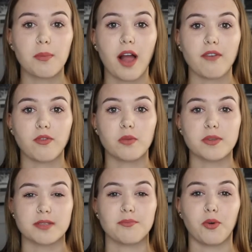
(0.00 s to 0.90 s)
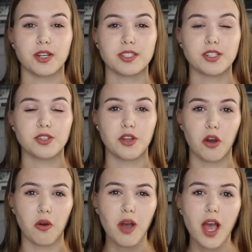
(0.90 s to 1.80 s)
platform, it's important to
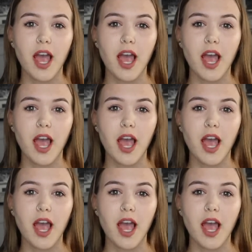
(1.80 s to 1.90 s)
know